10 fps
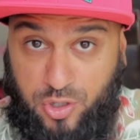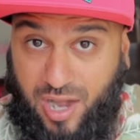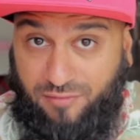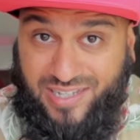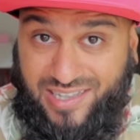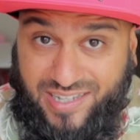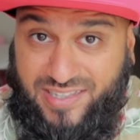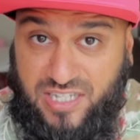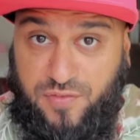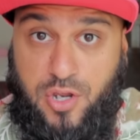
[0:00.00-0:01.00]
you're gonna have to click
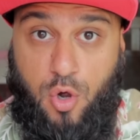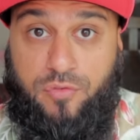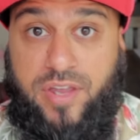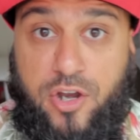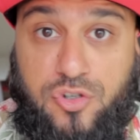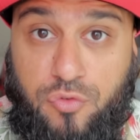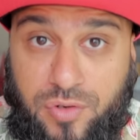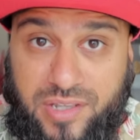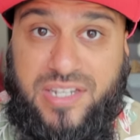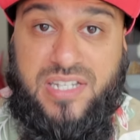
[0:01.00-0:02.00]
this video over here to
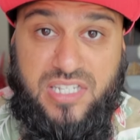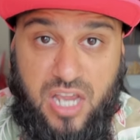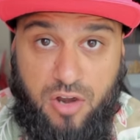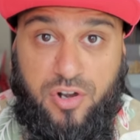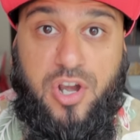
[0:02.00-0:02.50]
really discover